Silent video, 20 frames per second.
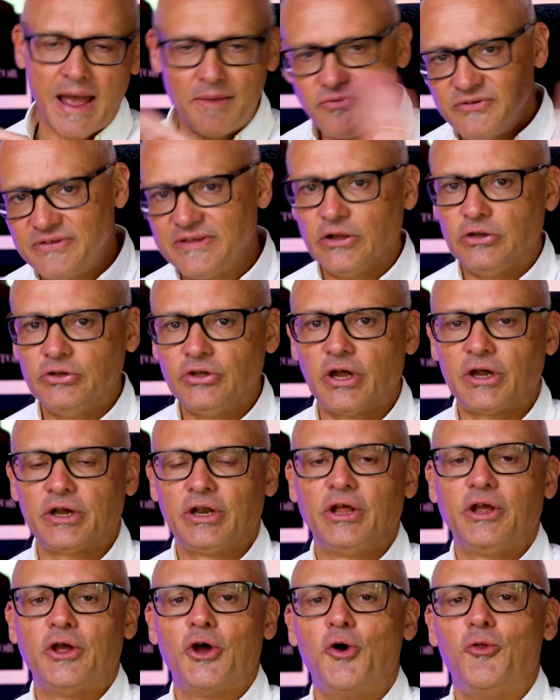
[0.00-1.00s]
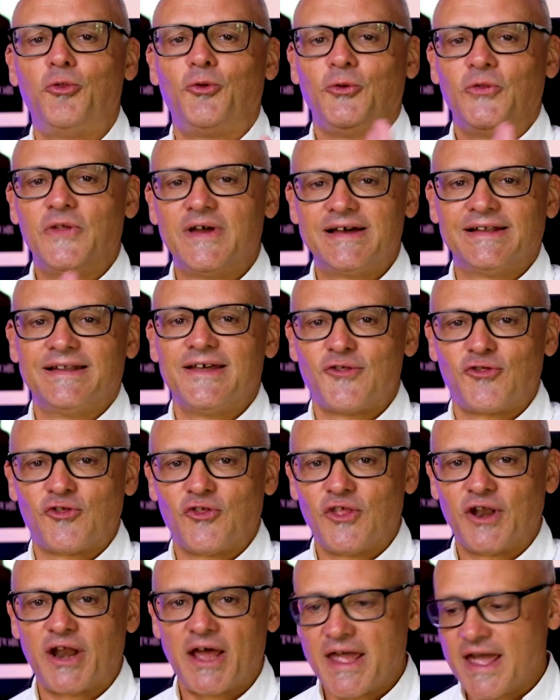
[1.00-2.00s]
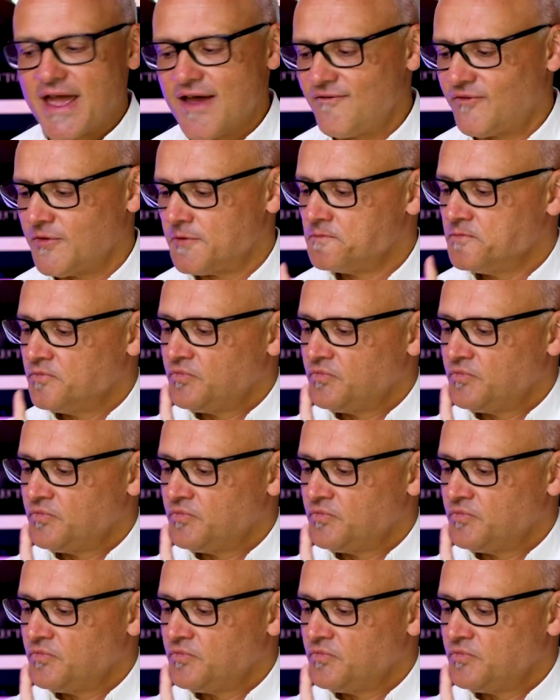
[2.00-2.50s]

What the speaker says: I'm still not going to go through the collection that I have.